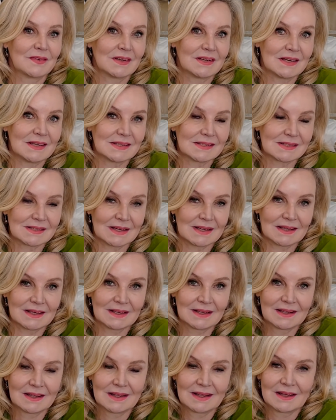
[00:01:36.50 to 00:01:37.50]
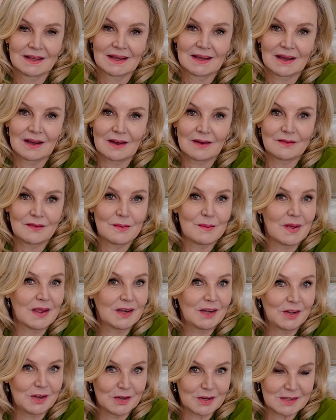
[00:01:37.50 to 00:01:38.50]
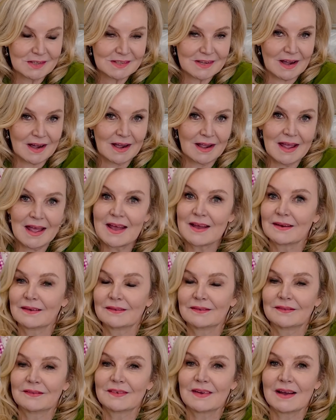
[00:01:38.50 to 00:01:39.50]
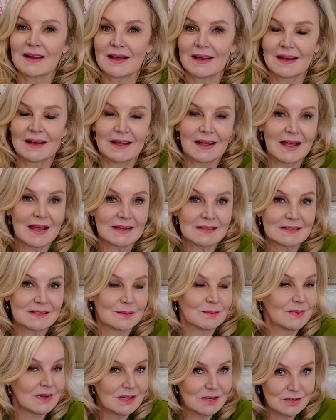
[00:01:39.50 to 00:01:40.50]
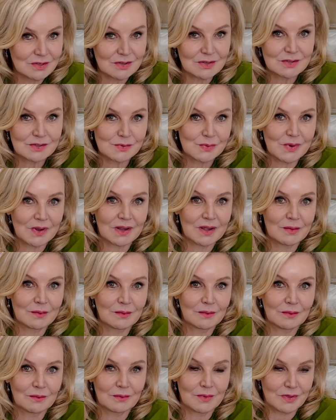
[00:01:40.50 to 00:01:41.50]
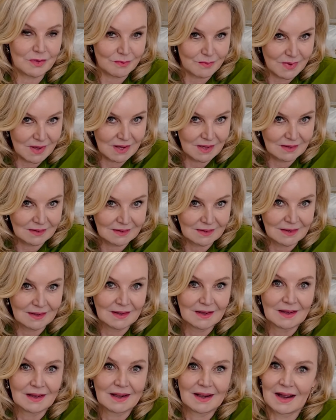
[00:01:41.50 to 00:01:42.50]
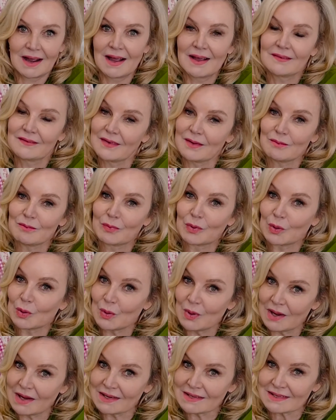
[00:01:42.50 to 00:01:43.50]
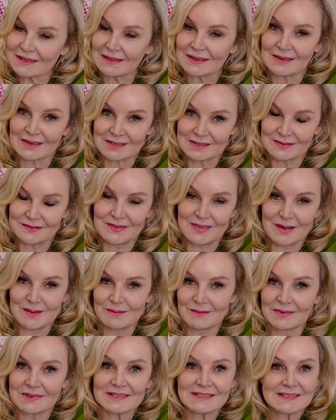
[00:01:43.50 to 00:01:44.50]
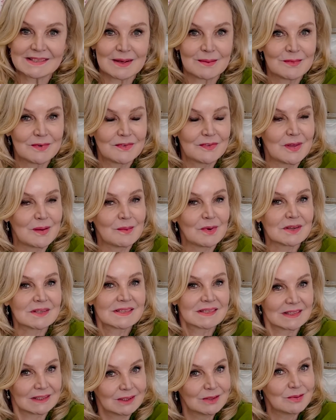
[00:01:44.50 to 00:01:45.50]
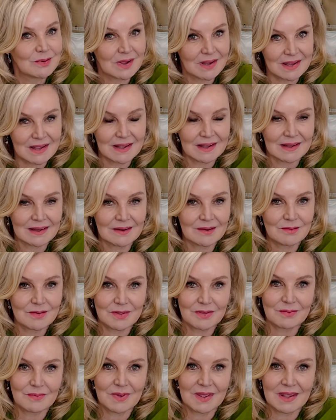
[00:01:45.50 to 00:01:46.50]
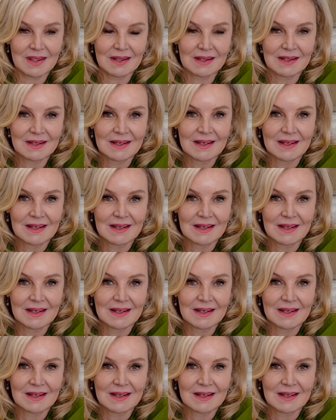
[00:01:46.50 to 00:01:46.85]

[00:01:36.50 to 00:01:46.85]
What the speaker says: FEDISA. Over many years I have had some interns working with me. I have employed a lot of them. Some of them are still working with me.